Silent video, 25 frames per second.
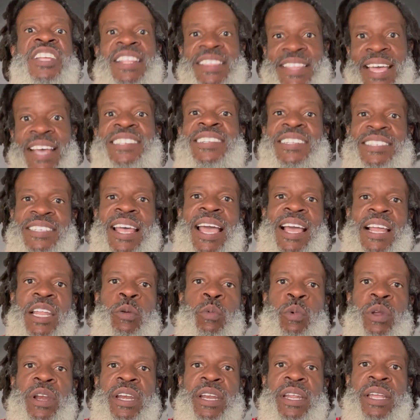that's exactly
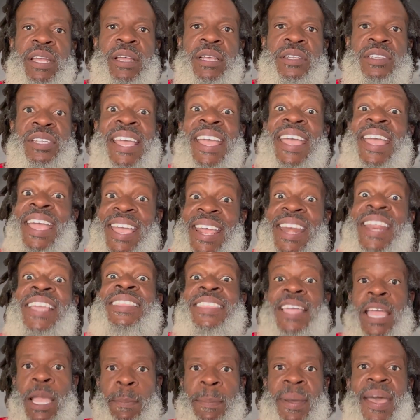what it is
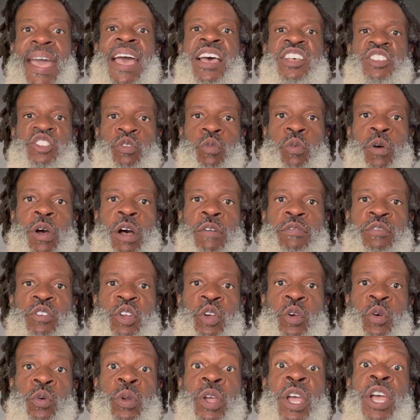anything past 12
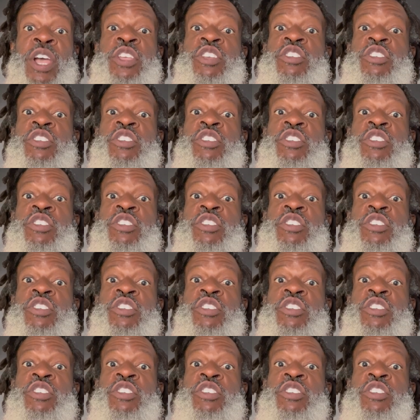noon,